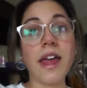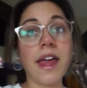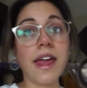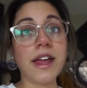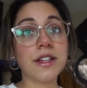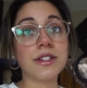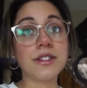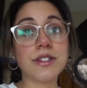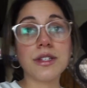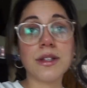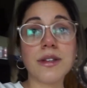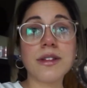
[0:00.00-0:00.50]

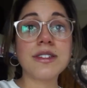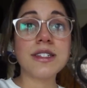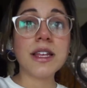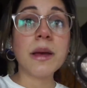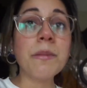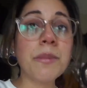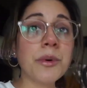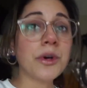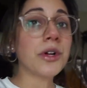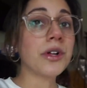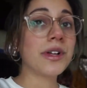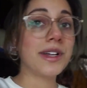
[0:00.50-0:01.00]
it's
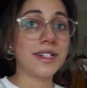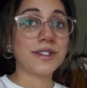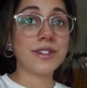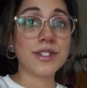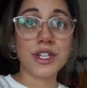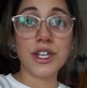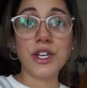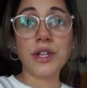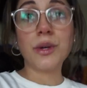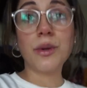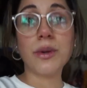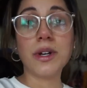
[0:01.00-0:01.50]
simple, it's
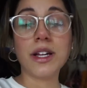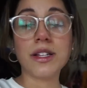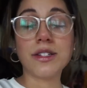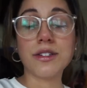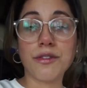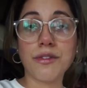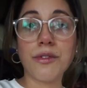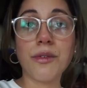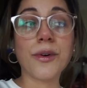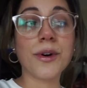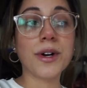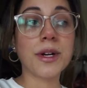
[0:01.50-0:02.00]
cute, it's
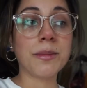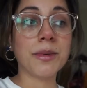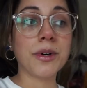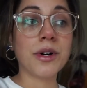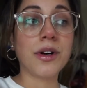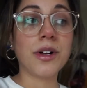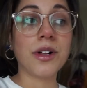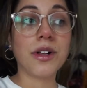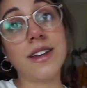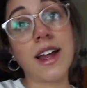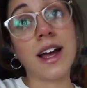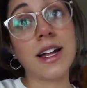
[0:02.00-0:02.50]

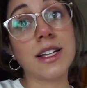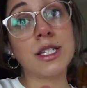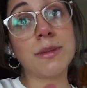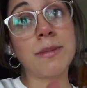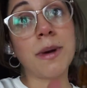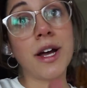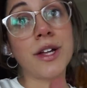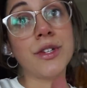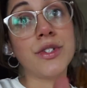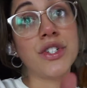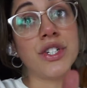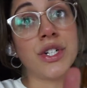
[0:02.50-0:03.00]
affordable, not
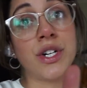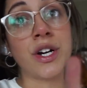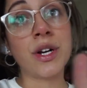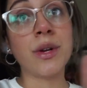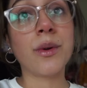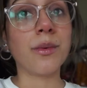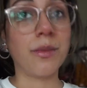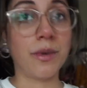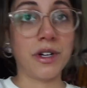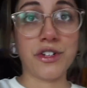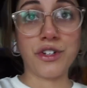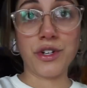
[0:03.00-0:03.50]

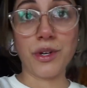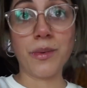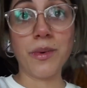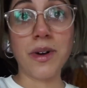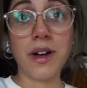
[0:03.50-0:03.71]
sponsored, wish it